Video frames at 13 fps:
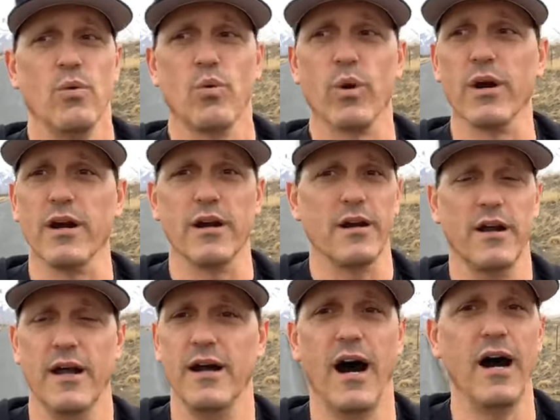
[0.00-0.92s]
were
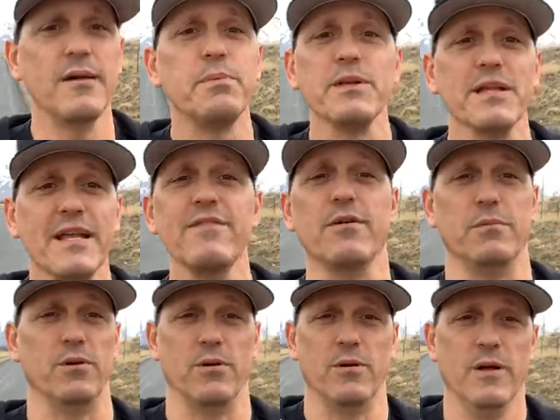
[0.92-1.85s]

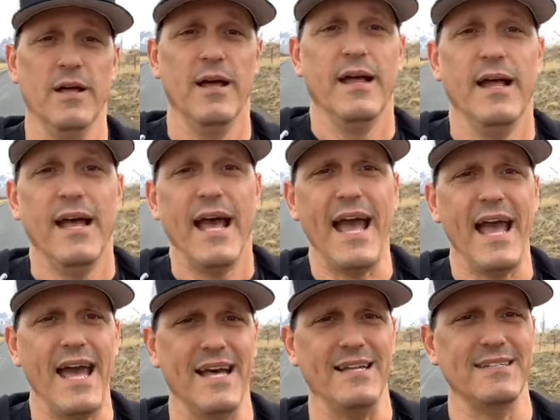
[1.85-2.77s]
unbelievable.
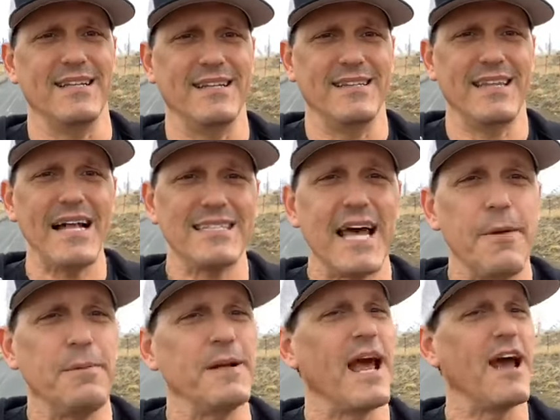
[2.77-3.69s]
And that's
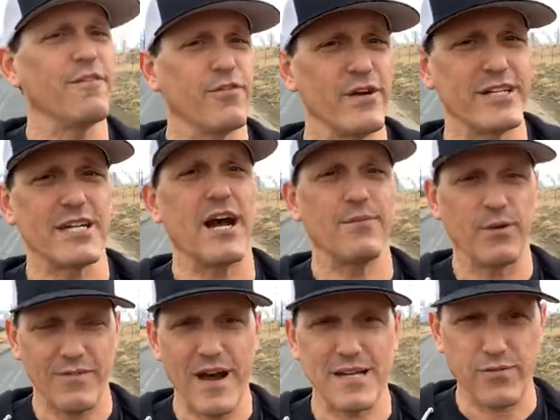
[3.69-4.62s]
happened every time
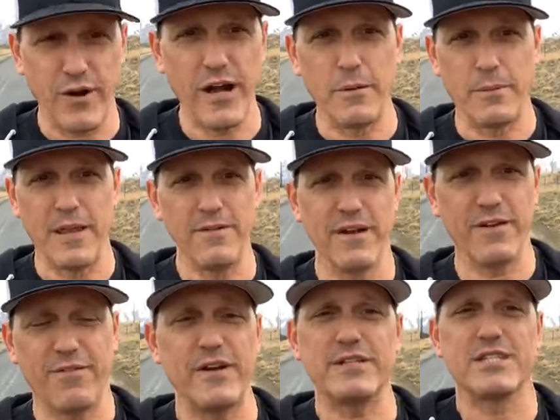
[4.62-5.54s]
we've asked for help, even
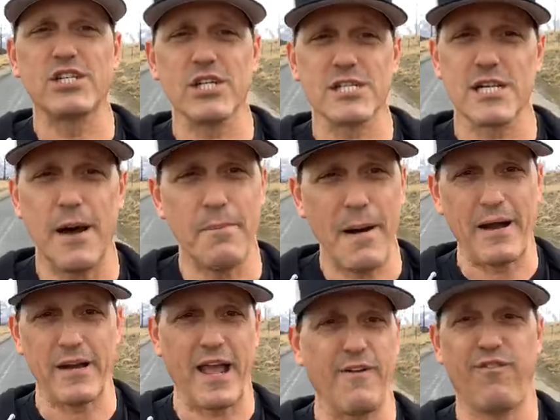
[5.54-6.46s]
if it's just
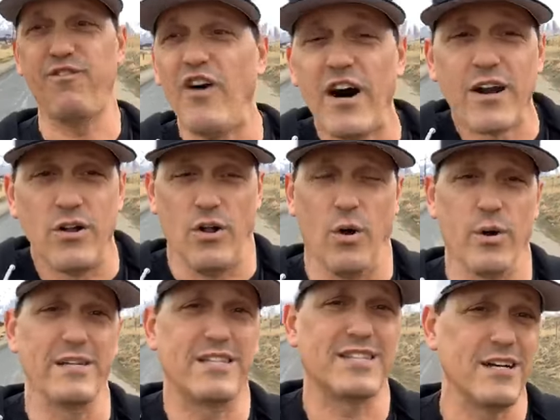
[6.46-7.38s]
about a funnel
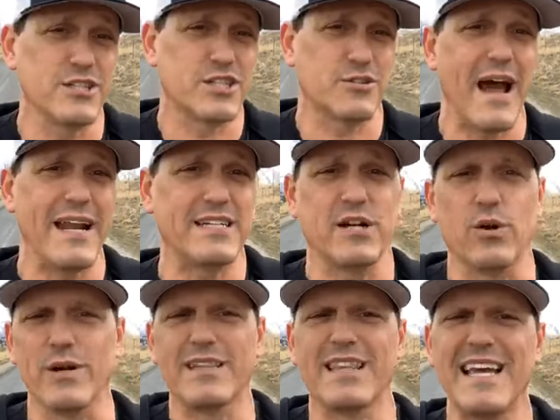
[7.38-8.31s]
or a sales strategy
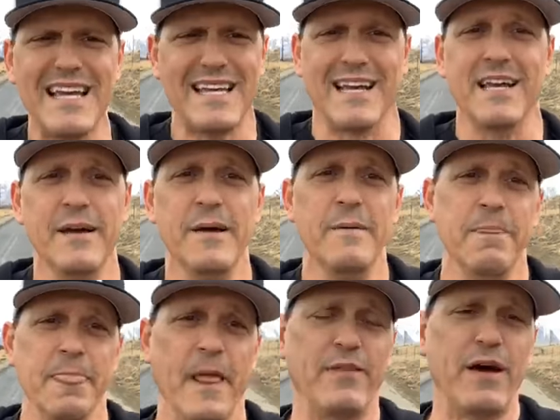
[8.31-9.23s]
or a thing
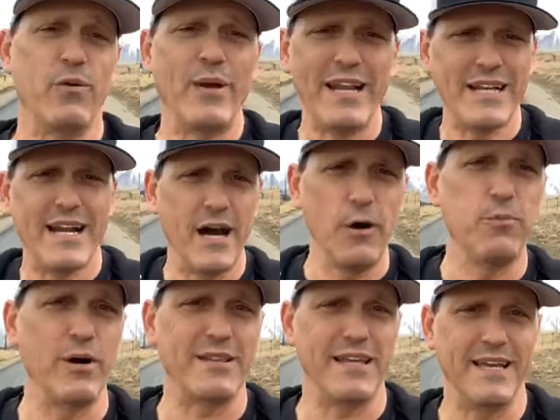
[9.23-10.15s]
that we needed
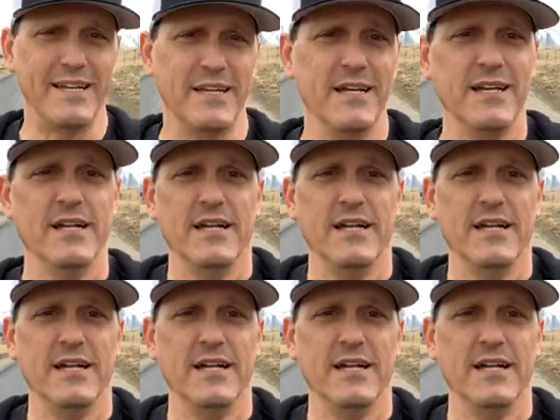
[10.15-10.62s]
help with in